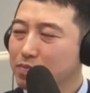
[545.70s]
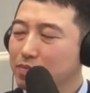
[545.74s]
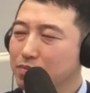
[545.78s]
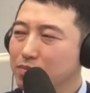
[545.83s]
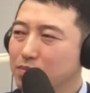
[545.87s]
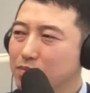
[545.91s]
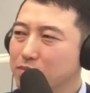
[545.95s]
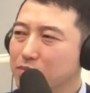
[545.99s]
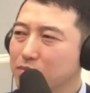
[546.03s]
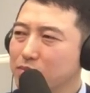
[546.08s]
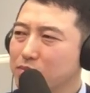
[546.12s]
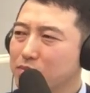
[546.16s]

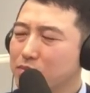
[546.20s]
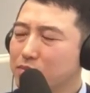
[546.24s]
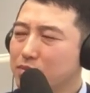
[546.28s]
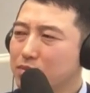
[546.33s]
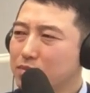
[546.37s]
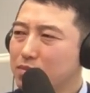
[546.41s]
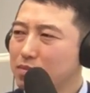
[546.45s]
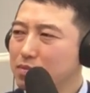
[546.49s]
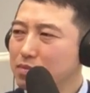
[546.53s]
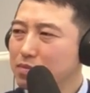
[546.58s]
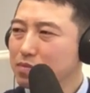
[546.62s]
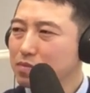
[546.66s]

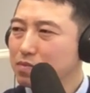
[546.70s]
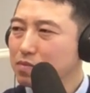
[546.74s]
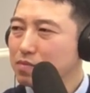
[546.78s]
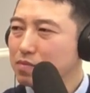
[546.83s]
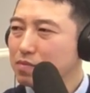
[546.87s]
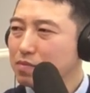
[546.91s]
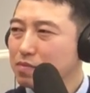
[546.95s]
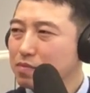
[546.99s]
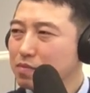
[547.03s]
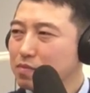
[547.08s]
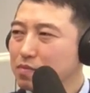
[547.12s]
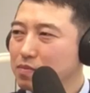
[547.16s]

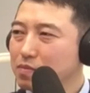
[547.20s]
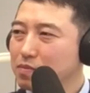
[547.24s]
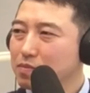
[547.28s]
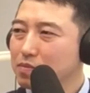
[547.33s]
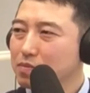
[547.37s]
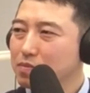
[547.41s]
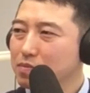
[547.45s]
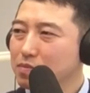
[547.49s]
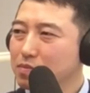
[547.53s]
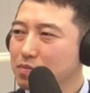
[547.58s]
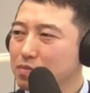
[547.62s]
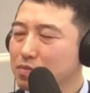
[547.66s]

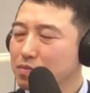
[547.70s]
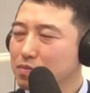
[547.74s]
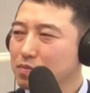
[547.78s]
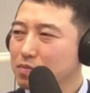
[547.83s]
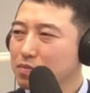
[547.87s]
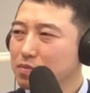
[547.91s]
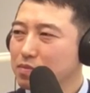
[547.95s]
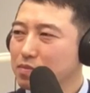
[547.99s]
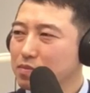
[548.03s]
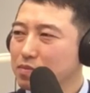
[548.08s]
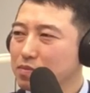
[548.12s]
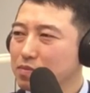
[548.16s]

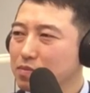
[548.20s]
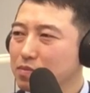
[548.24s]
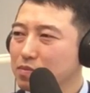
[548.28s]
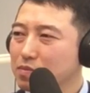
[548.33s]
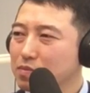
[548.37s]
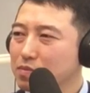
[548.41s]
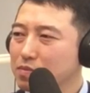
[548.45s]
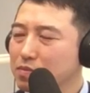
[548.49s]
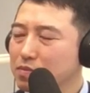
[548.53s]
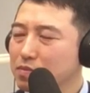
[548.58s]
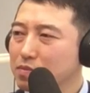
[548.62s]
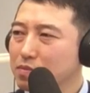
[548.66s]

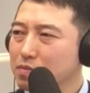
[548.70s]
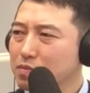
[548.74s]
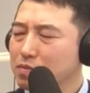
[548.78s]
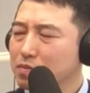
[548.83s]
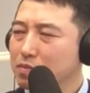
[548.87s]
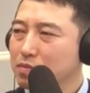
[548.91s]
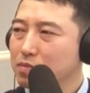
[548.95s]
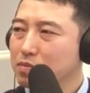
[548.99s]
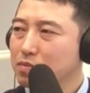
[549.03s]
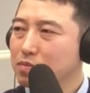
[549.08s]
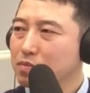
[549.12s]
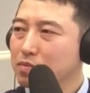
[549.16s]

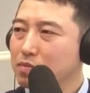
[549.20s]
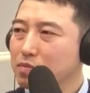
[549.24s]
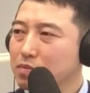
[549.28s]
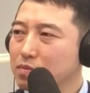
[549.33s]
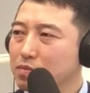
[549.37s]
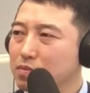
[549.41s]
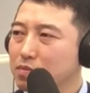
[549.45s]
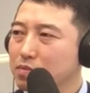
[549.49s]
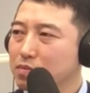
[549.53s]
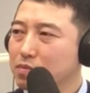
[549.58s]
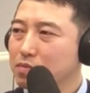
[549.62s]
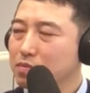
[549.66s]

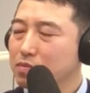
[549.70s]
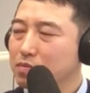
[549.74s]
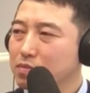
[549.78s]
[no speech]